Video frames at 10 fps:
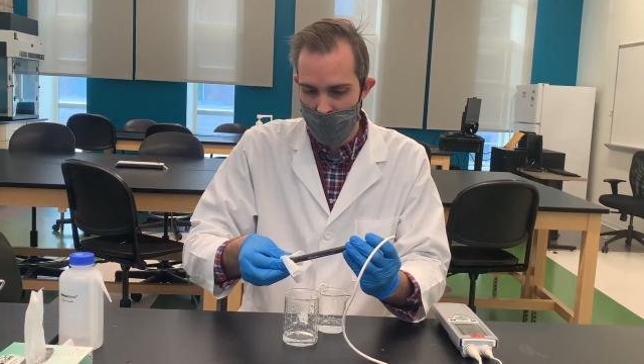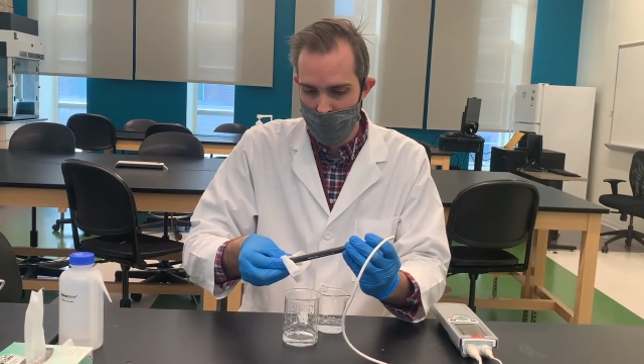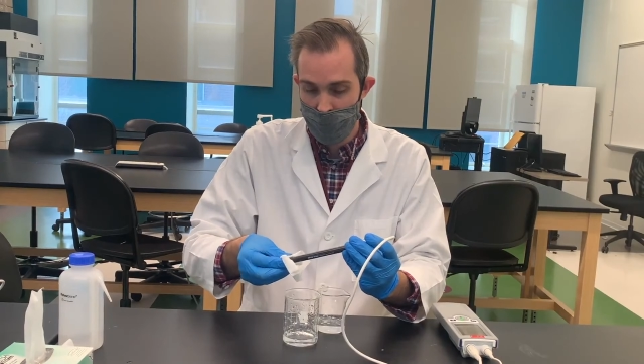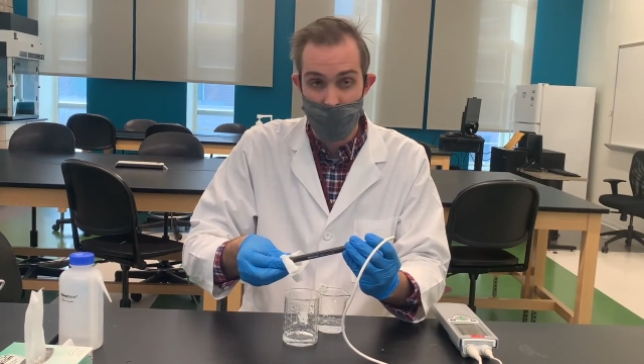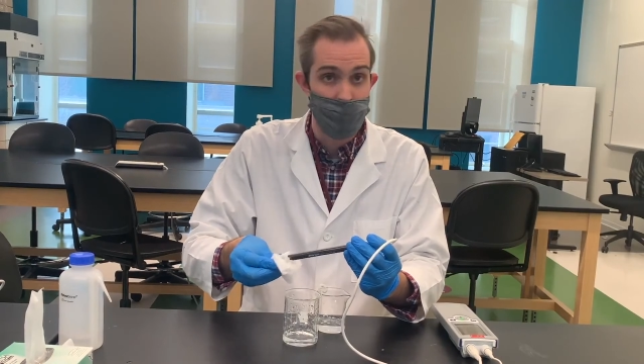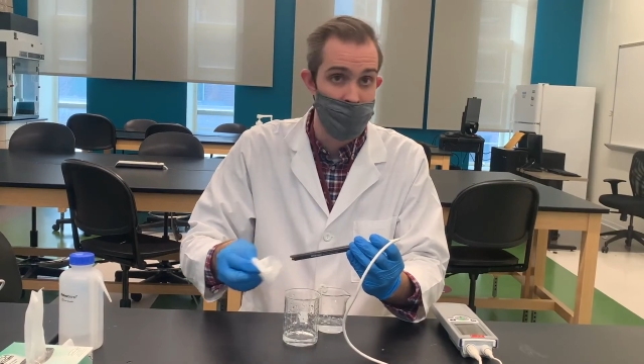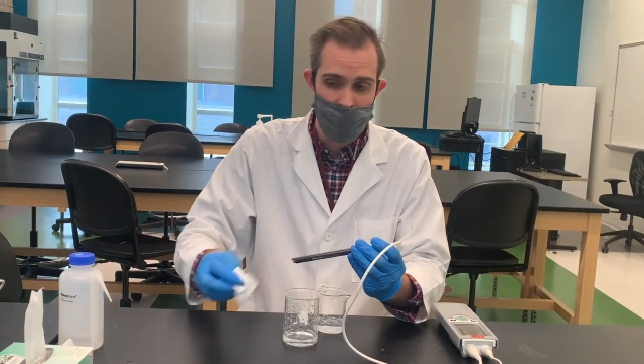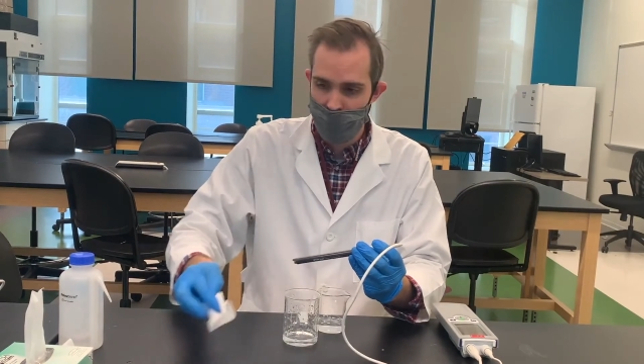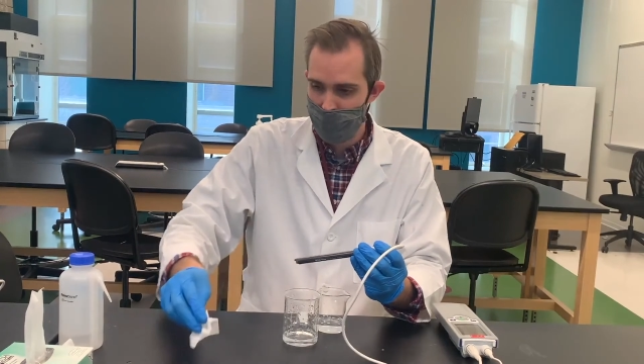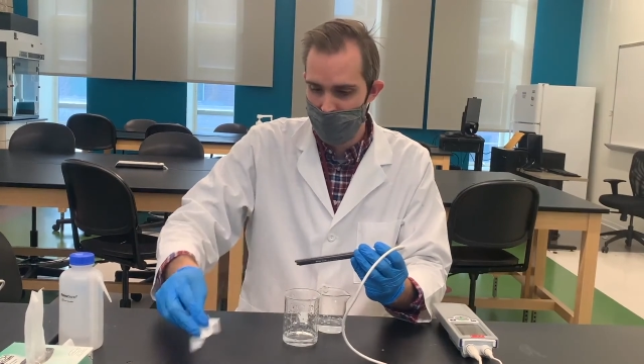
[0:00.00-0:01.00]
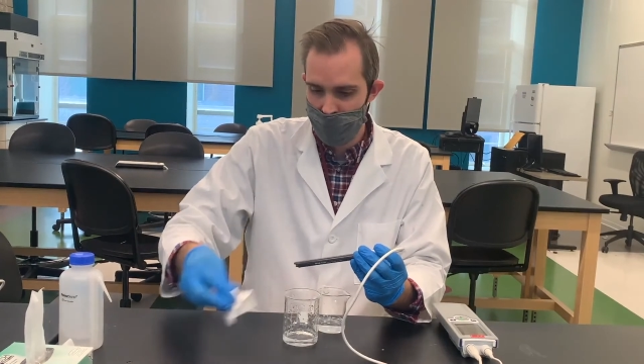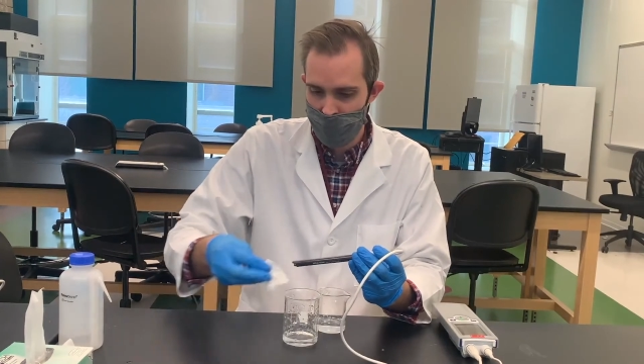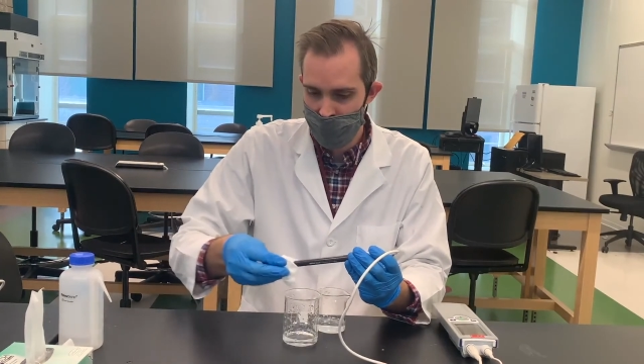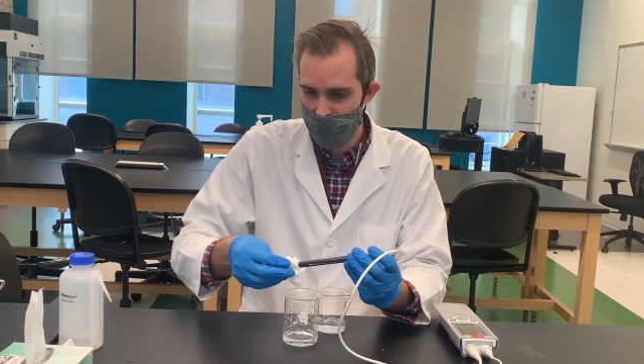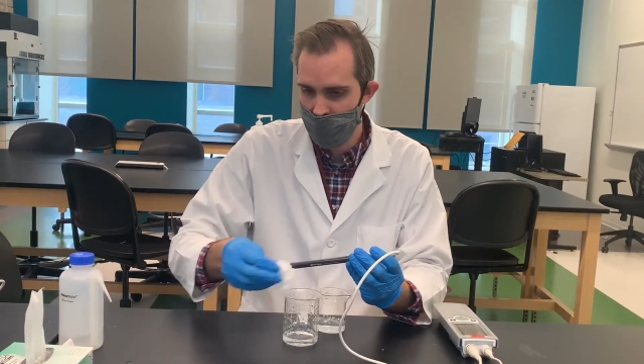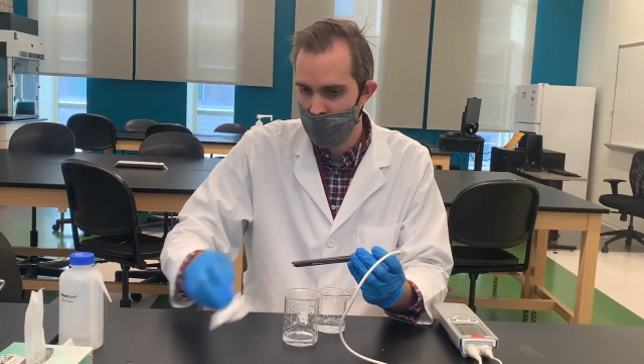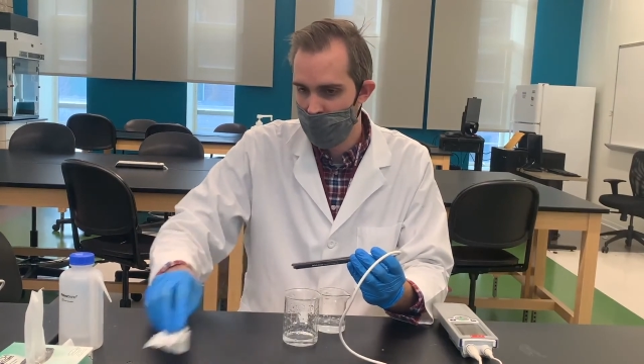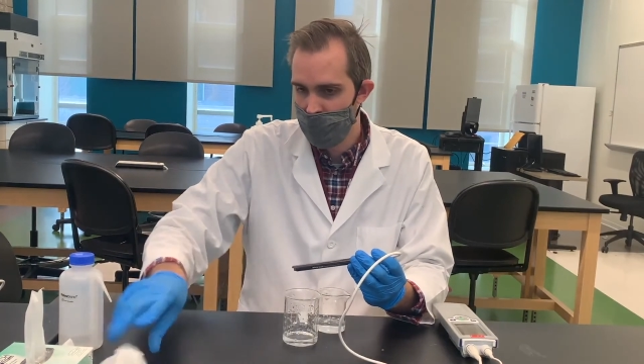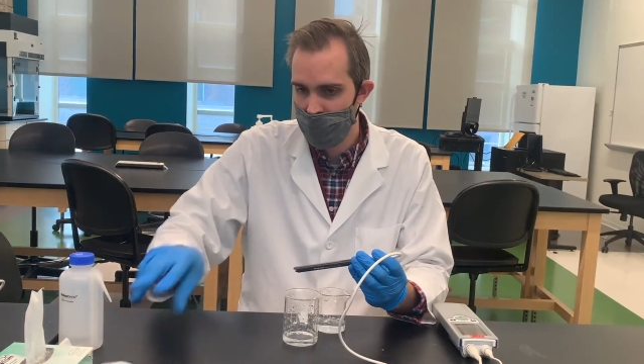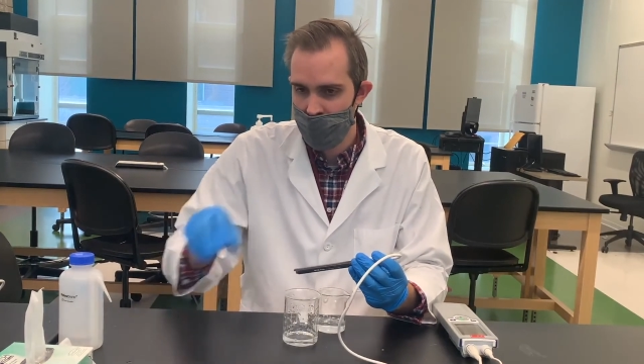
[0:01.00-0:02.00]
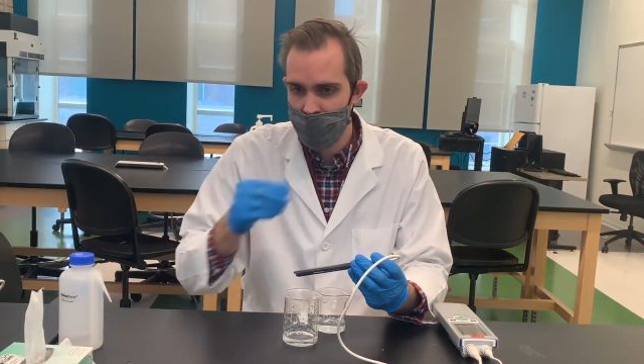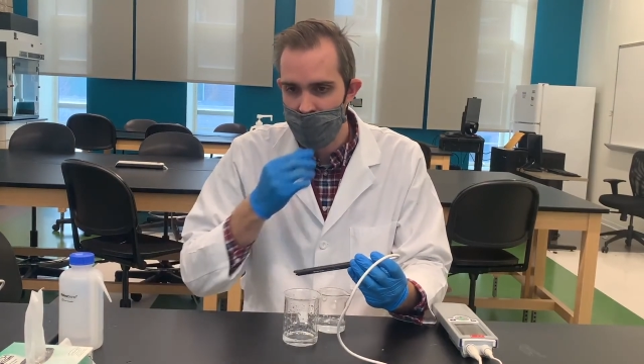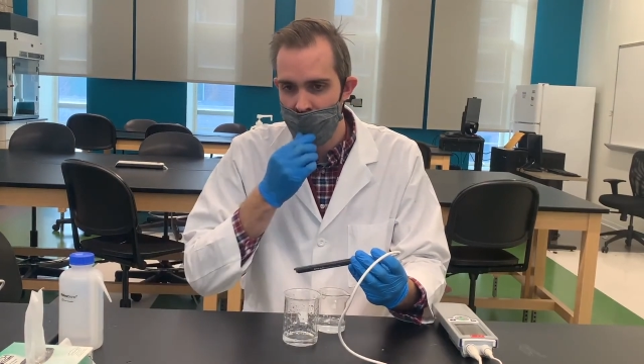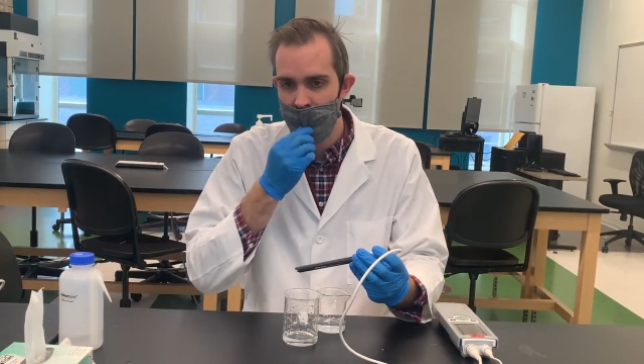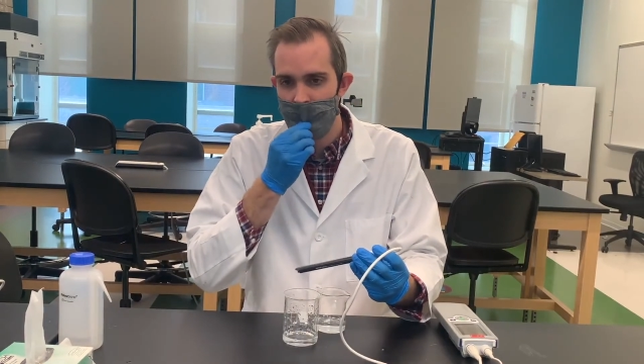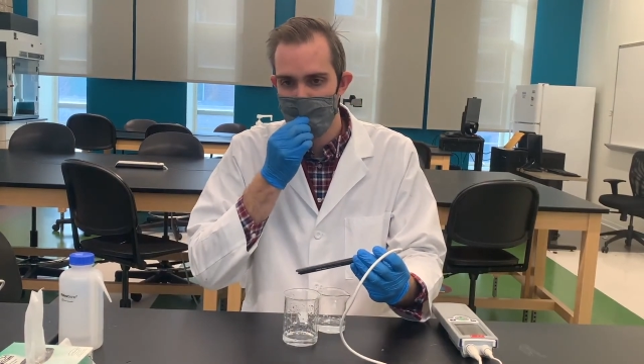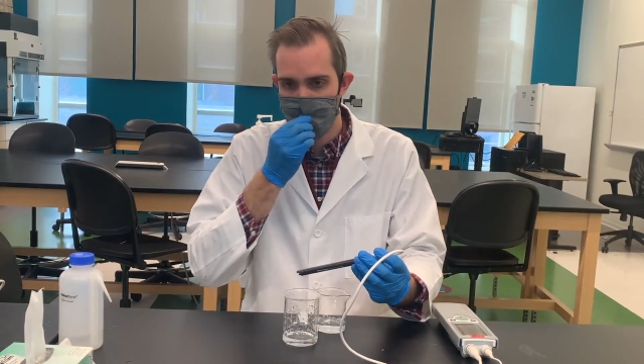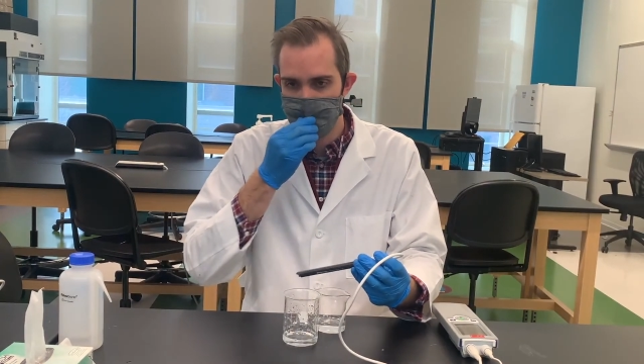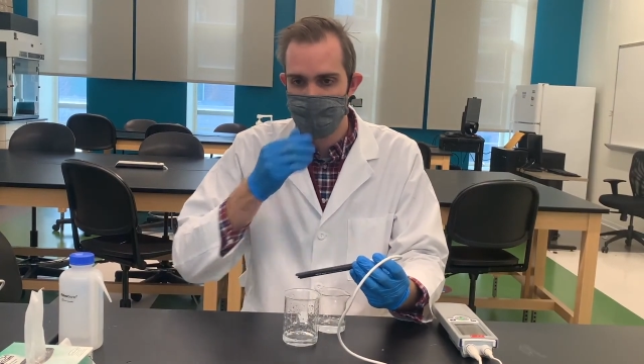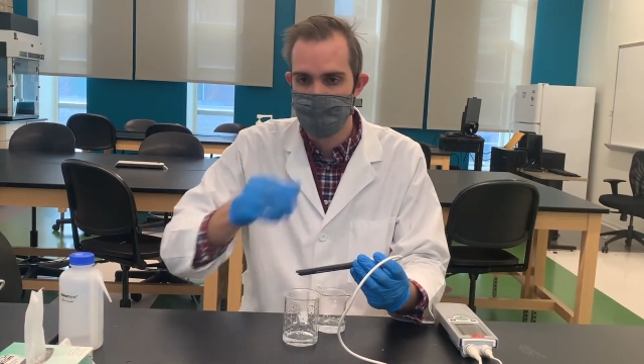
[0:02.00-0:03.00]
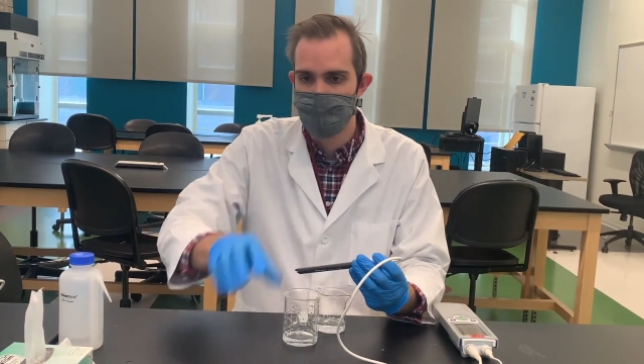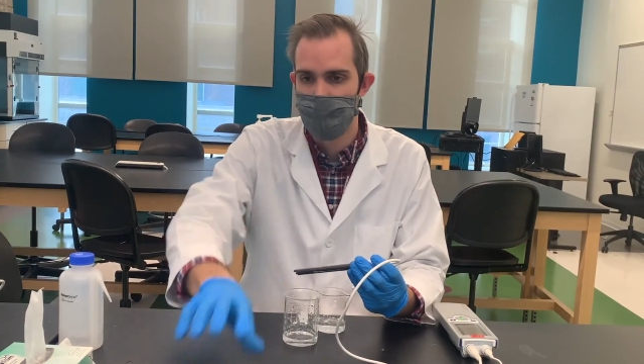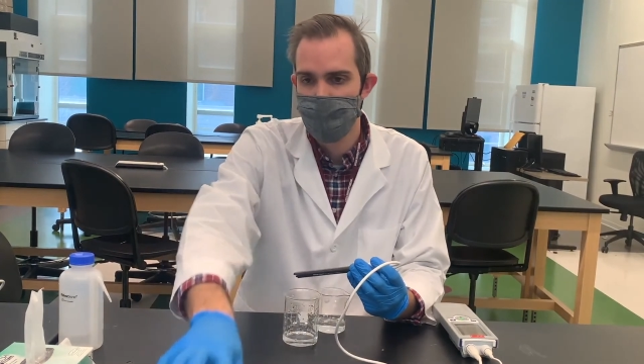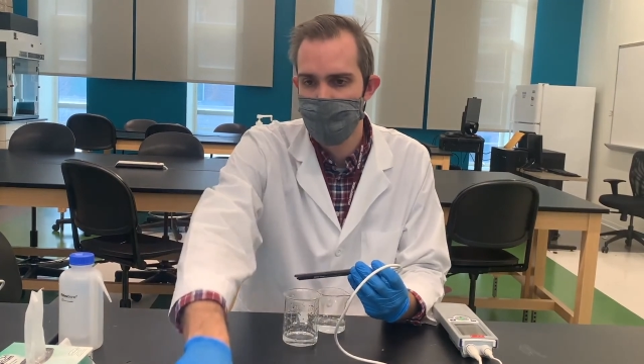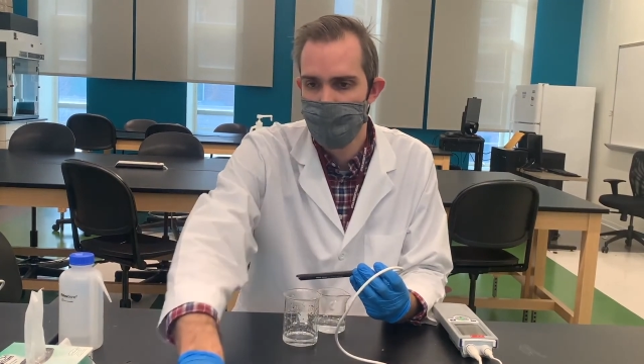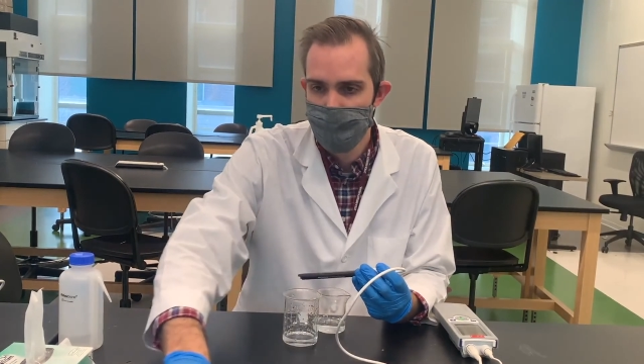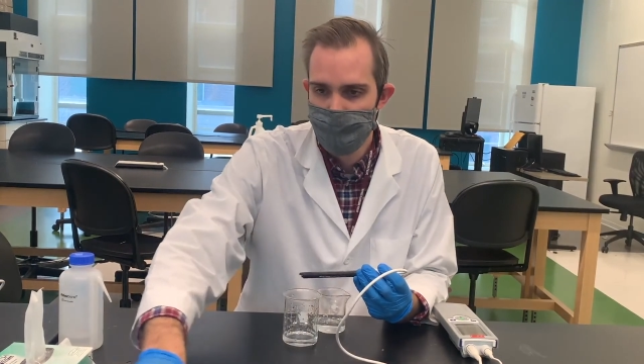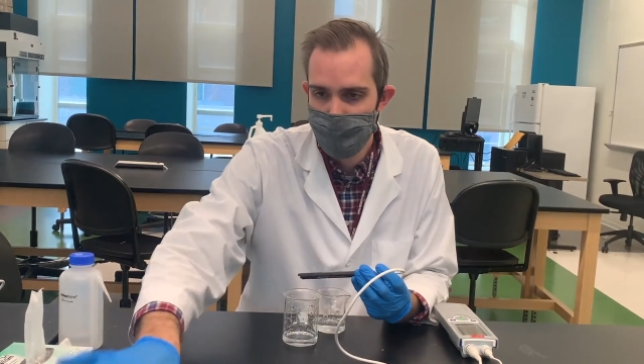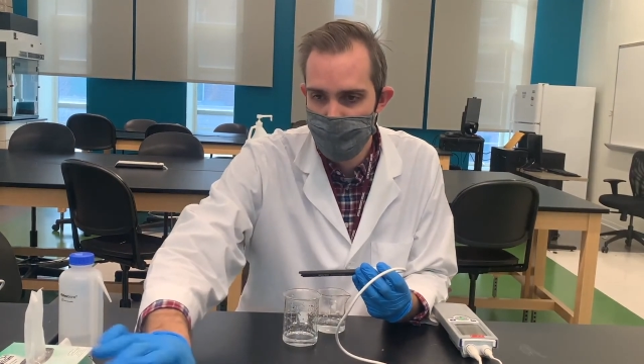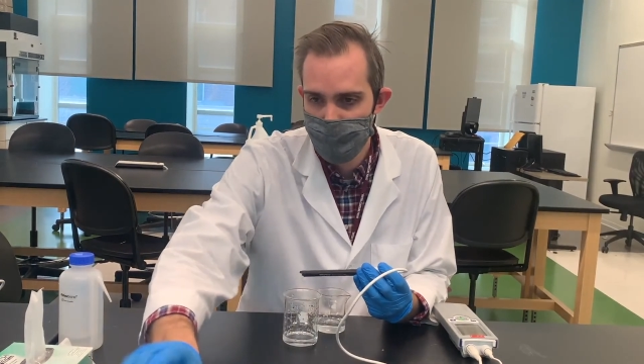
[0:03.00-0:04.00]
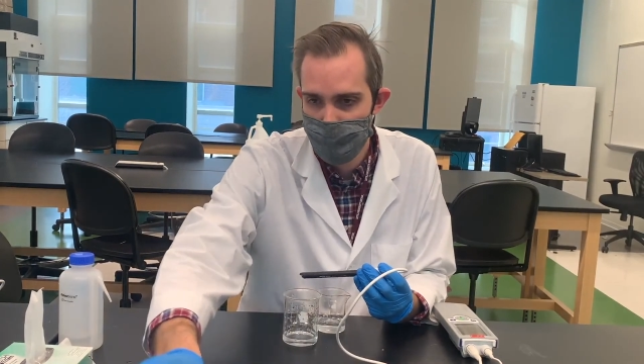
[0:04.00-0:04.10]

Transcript: You can repeat that step as many times as necessary. Once you're done, be sure